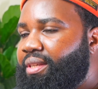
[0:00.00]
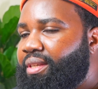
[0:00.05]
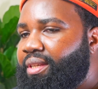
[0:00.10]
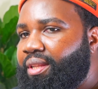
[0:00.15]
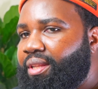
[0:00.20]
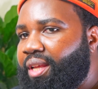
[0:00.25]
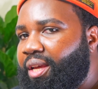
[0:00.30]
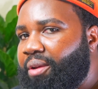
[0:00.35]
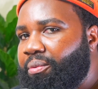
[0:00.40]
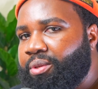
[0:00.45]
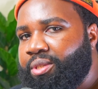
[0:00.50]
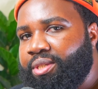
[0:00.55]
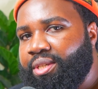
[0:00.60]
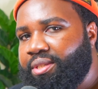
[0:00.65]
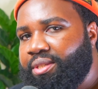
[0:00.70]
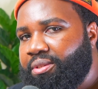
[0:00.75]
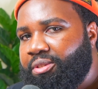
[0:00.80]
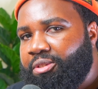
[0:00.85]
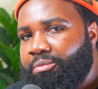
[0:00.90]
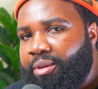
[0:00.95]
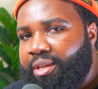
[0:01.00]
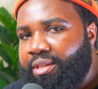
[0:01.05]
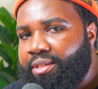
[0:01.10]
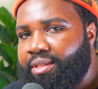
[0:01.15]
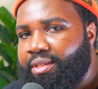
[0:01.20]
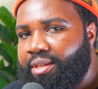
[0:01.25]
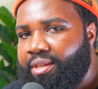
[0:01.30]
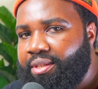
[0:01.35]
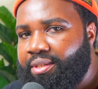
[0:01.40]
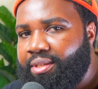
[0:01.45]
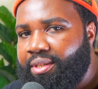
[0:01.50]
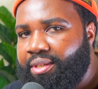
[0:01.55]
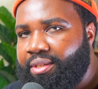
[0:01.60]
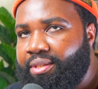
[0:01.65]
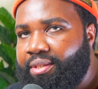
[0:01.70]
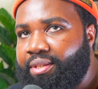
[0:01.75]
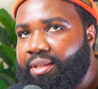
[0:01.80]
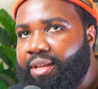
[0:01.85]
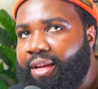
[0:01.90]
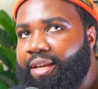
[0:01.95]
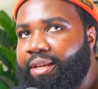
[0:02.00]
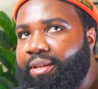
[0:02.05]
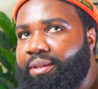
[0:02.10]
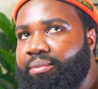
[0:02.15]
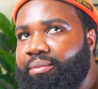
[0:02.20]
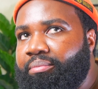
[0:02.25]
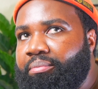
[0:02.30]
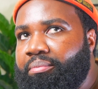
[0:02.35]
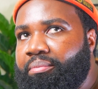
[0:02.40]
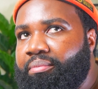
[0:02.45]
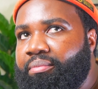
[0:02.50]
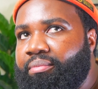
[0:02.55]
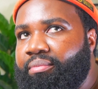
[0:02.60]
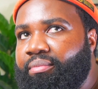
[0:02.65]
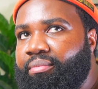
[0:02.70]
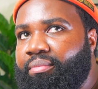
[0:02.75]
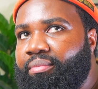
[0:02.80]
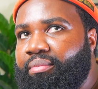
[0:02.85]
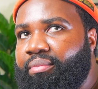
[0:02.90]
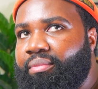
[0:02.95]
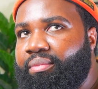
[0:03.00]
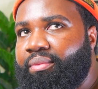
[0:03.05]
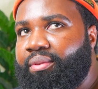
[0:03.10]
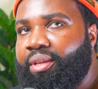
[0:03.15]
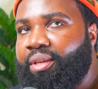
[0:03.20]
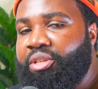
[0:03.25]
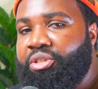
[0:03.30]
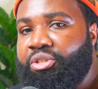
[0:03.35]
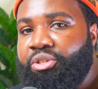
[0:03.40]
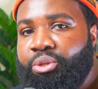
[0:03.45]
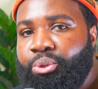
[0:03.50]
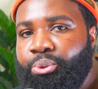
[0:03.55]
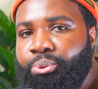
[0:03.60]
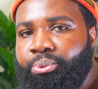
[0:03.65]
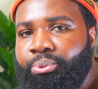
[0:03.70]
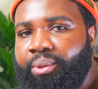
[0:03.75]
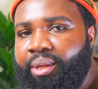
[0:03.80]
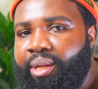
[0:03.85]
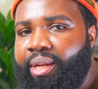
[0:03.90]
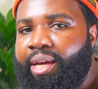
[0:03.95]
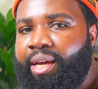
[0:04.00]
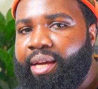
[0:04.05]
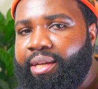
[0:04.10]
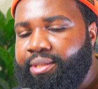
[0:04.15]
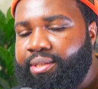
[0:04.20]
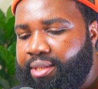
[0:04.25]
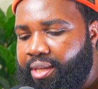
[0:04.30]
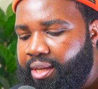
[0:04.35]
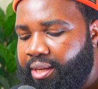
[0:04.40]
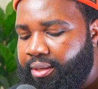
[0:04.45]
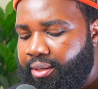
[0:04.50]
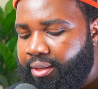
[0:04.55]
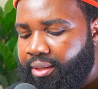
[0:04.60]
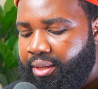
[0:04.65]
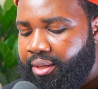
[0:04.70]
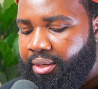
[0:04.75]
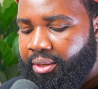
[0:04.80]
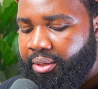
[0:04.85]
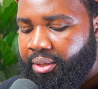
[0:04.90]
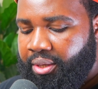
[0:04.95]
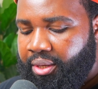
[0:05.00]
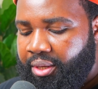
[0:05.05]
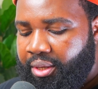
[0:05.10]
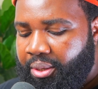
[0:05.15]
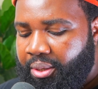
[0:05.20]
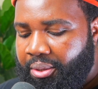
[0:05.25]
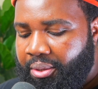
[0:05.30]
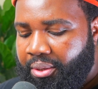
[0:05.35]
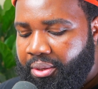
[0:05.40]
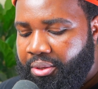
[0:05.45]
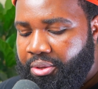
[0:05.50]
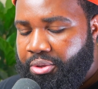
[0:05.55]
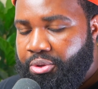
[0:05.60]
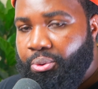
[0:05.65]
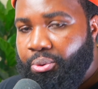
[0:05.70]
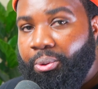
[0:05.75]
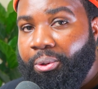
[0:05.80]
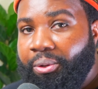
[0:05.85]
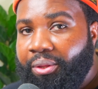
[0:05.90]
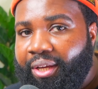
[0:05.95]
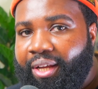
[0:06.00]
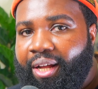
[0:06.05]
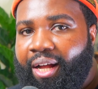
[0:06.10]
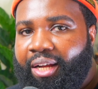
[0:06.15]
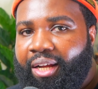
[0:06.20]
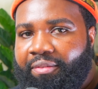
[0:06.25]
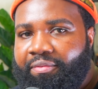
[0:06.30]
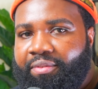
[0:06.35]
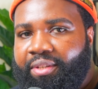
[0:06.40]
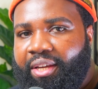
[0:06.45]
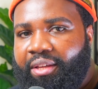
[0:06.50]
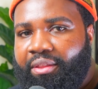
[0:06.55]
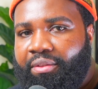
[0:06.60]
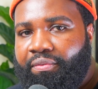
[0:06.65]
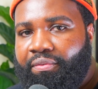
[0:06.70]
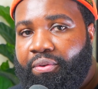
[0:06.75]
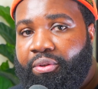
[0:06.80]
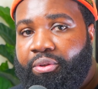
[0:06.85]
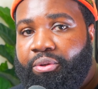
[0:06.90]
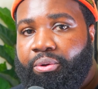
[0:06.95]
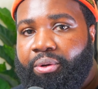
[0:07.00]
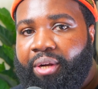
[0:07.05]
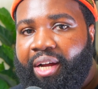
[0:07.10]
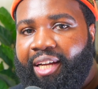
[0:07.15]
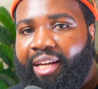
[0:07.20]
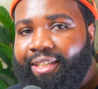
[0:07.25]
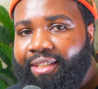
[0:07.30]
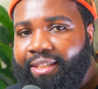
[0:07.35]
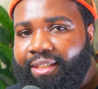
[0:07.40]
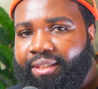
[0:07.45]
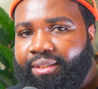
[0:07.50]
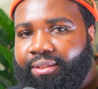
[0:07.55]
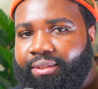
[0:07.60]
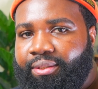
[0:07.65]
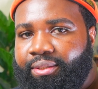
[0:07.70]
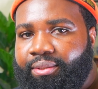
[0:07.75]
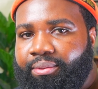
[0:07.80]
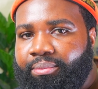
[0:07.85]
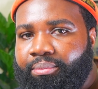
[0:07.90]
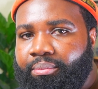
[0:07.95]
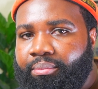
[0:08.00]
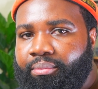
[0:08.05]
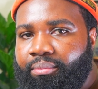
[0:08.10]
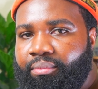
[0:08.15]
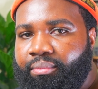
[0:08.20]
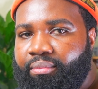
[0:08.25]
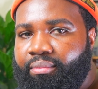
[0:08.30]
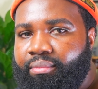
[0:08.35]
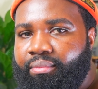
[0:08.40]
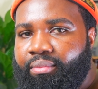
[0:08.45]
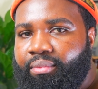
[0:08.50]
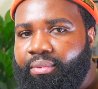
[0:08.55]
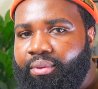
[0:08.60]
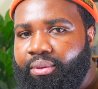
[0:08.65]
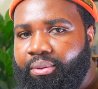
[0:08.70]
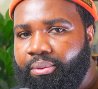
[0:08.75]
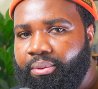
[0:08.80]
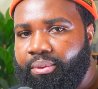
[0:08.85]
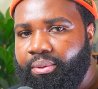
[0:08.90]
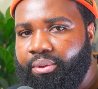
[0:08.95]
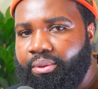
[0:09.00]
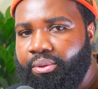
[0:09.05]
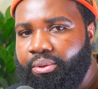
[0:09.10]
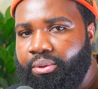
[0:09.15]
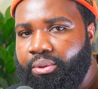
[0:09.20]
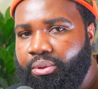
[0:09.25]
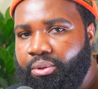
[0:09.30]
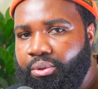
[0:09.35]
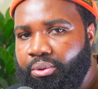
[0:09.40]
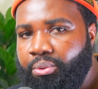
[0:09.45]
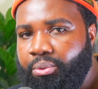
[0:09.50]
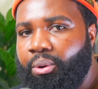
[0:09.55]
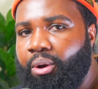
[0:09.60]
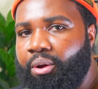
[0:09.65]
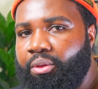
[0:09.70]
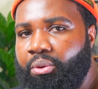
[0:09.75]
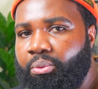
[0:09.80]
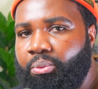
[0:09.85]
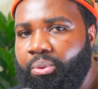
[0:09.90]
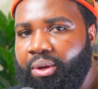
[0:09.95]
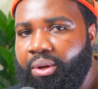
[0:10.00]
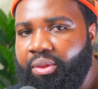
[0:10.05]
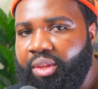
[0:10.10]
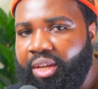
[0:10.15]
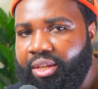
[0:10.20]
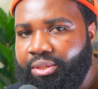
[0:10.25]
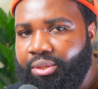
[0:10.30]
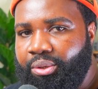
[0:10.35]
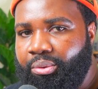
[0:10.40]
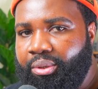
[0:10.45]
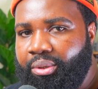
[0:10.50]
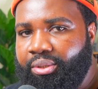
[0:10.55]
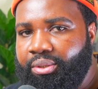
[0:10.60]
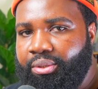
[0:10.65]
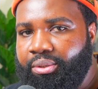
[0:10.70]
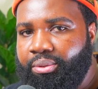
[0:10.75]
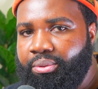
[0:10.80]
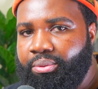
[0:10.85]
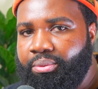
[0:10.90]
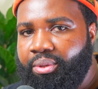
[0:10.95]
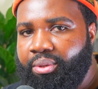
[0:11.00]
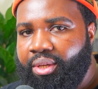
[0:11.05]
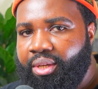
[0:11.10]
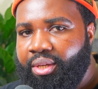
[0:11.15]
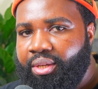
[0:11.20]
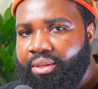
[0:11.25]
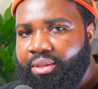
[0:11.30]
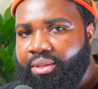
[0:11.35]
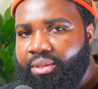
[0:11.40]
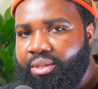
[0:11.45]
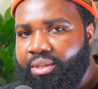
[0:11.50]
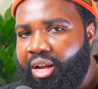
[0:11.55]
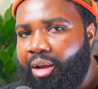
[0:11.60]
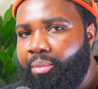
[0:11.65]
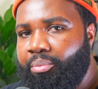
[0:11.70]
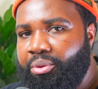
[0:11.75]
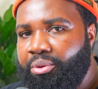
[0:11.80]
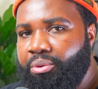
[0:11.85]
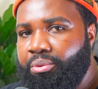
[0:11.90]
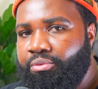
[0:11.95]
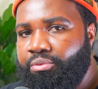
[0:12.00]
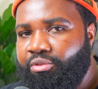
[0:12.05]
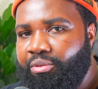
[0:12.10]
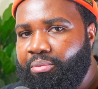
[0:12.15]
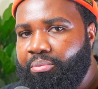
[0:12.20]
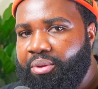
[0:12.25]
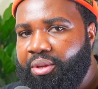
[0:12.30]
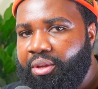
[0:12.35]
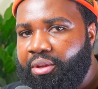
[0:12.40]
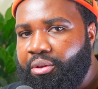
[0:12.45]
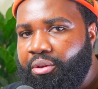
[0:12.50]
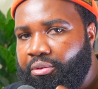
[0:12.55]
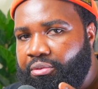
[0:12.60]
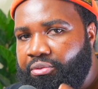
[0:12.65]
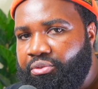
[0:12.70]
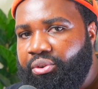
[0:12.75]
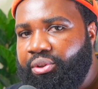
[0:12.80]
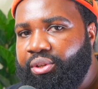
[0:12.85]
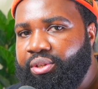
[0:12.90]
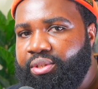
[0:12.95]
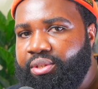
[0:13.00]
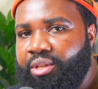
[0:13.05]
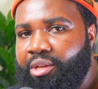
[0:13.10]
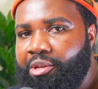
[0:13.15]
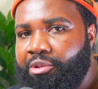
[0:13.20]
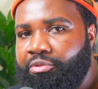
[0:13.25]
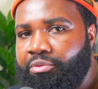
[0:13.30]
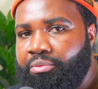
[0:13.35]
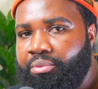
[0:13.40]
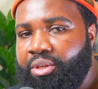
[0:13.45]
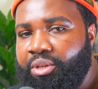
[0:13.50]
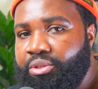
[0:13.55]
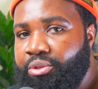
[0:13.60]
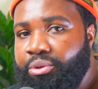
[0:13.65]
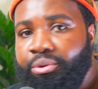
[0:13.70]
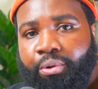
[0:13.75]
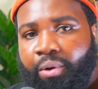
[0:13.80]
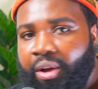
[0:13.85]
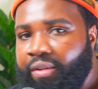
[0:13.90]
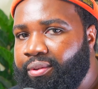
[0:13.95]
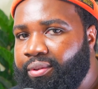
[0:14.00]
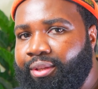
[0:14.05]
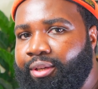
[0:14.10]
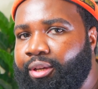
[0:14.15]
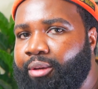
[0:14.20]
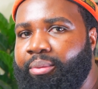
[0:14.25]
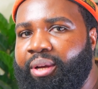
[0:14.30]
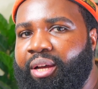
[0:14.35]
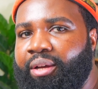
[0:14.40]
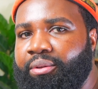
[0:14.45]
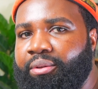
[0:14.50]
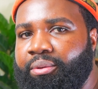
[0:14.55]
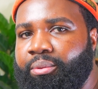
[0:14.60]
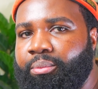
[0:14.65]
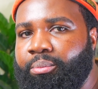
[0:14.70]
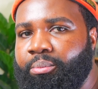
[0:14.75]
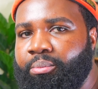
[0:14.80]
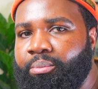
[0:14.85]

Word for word: Like resistance makes sense. It's like, it's you. Like I said, you're the god of death for your ideas. You are the one that's going to stop you from being your fullest self because you know everything about you.